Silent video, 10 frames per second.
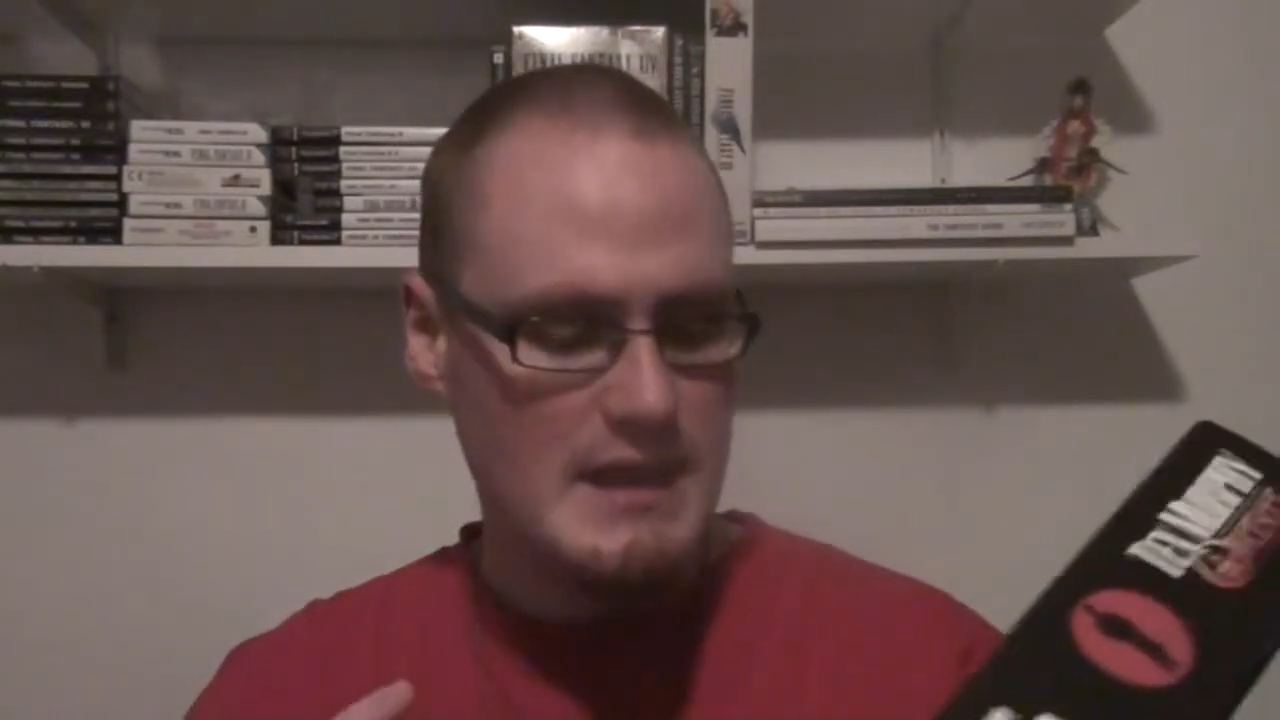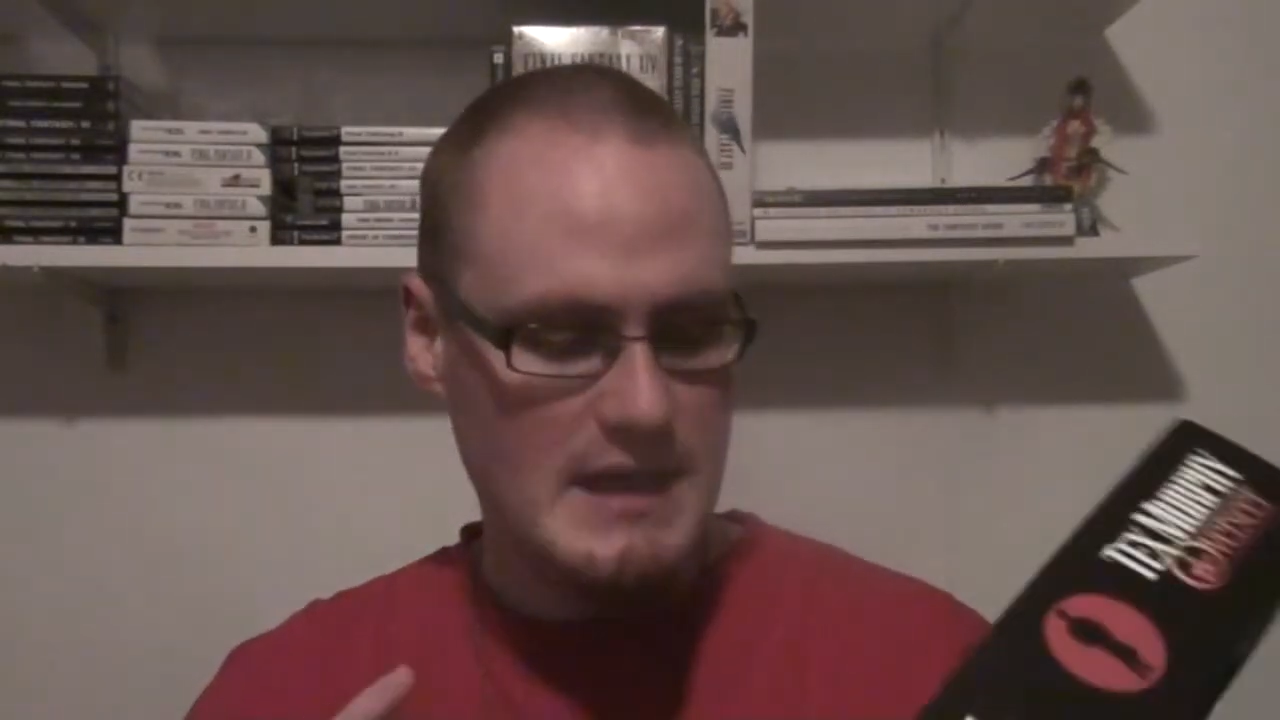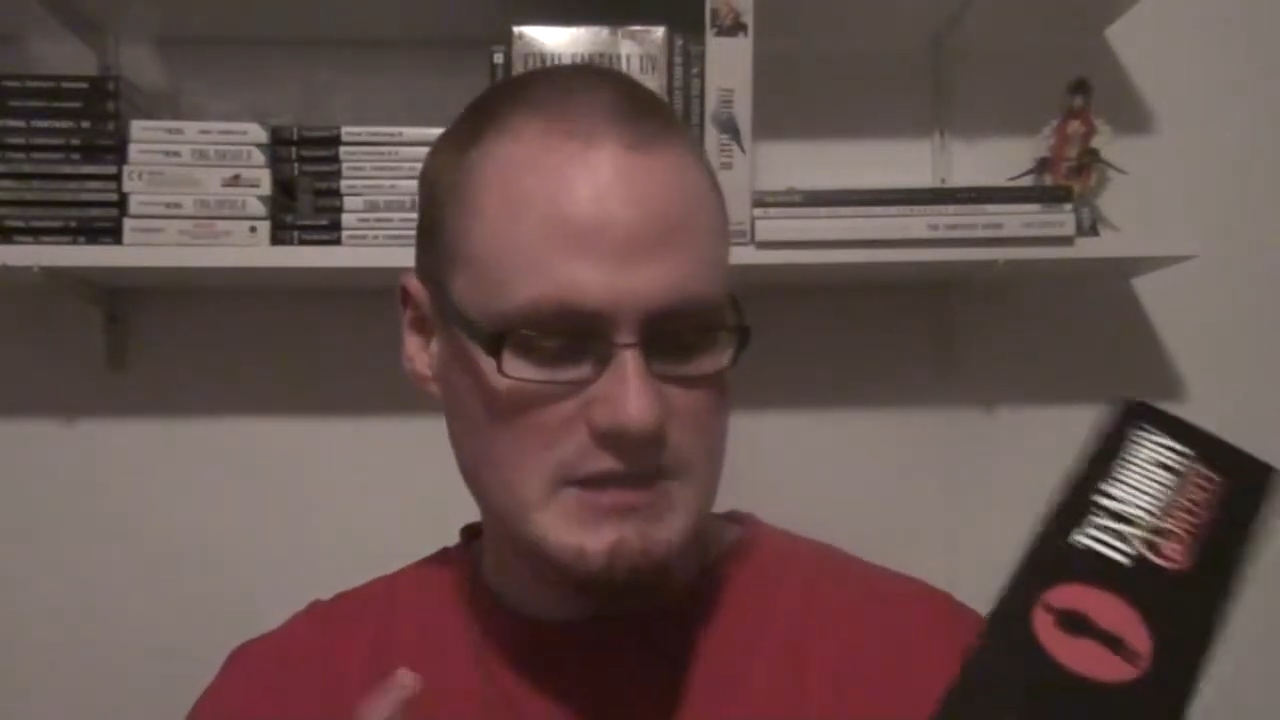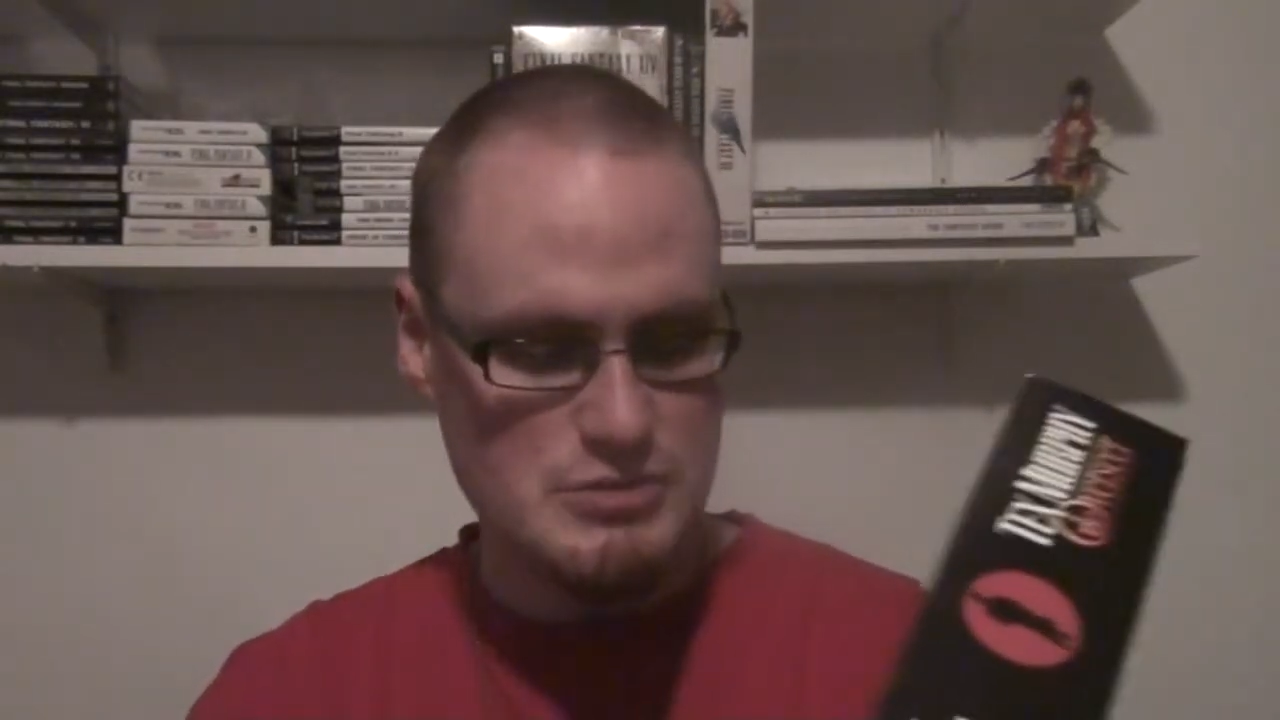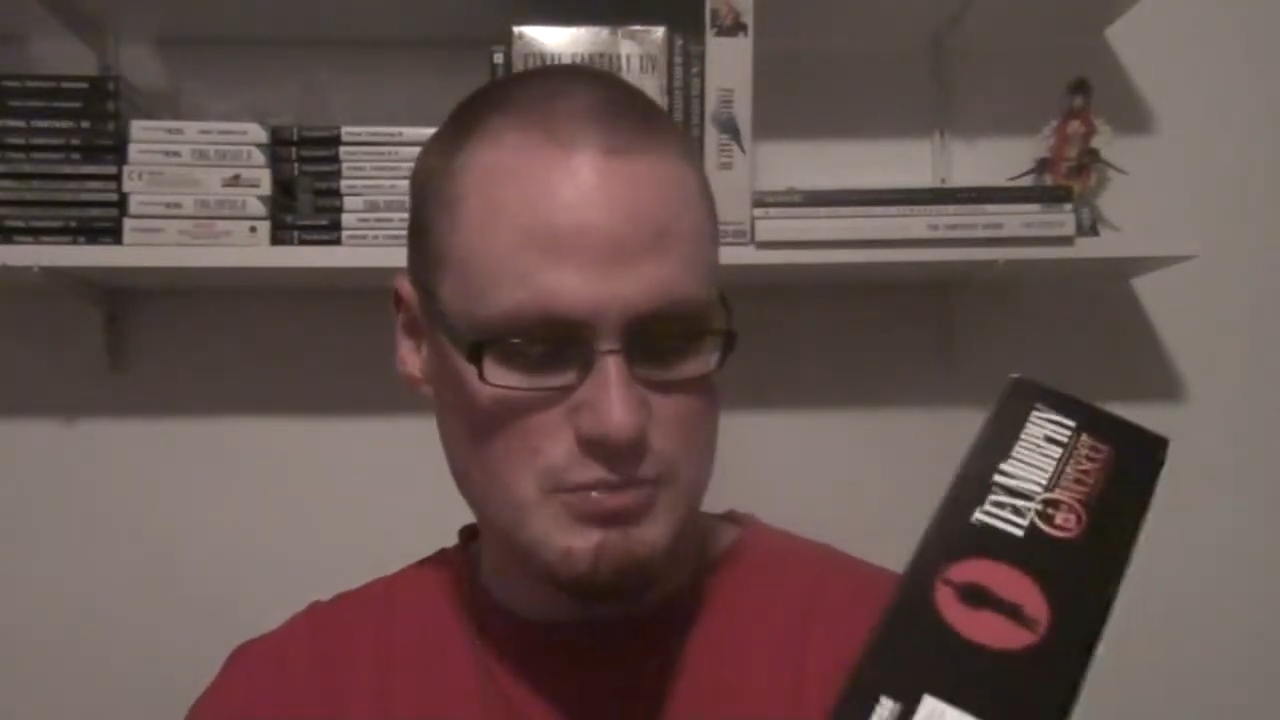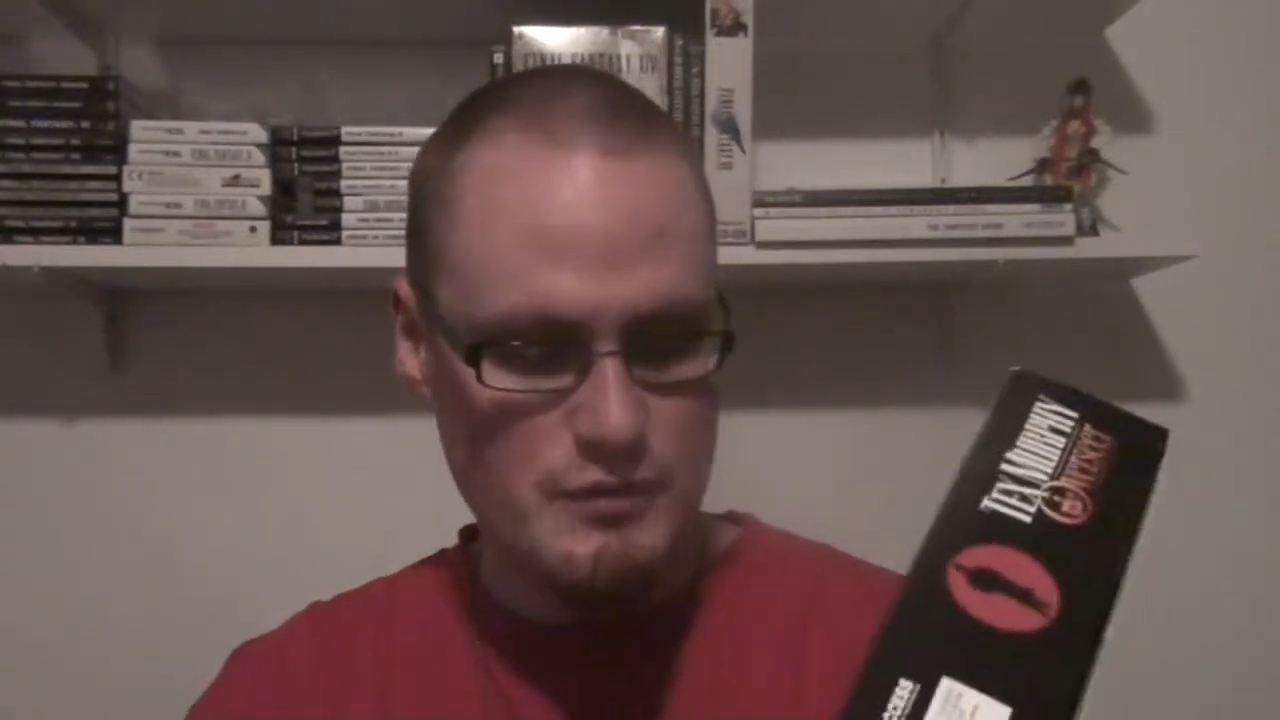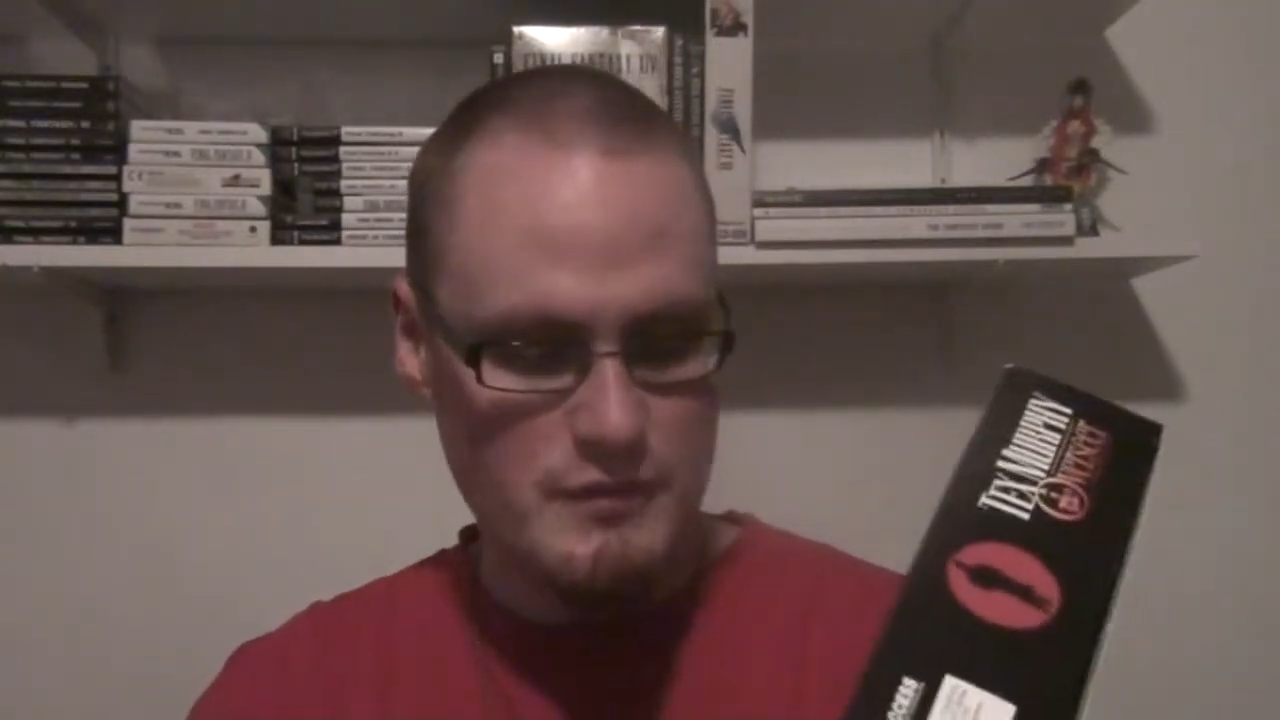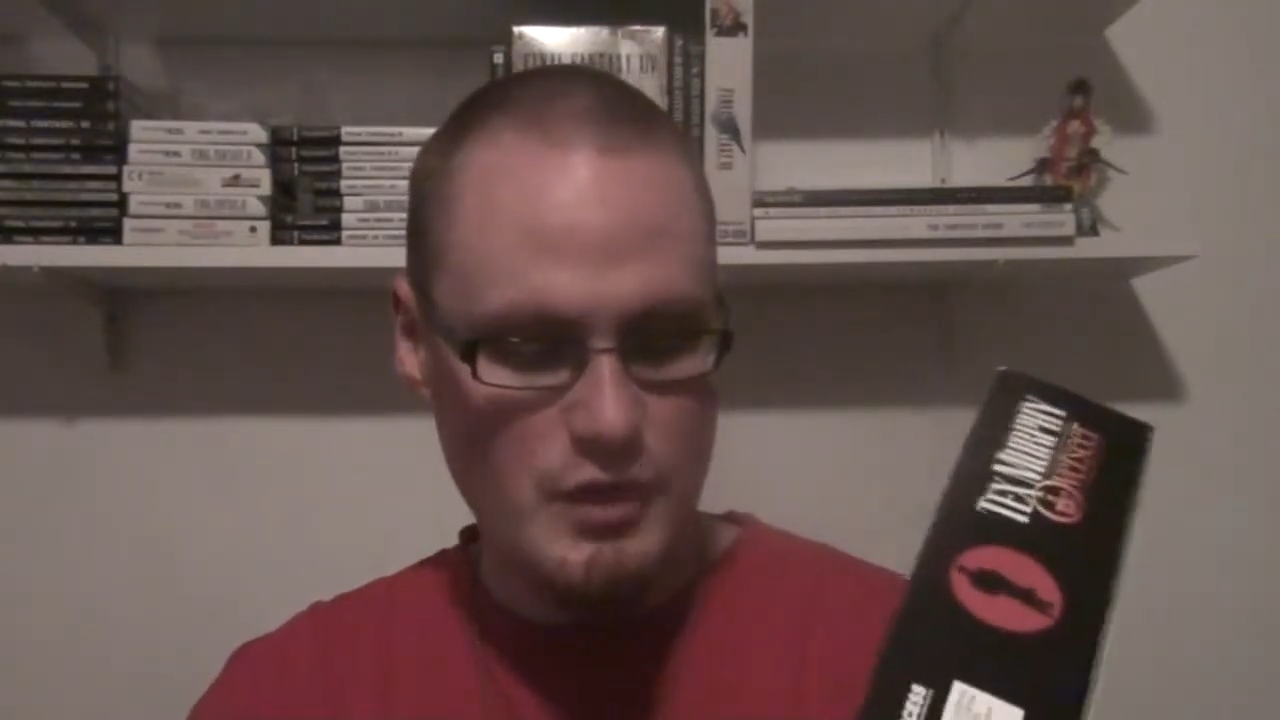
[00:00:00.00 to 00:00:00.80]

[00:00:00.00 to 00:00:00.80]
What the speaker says: and Tex Murphy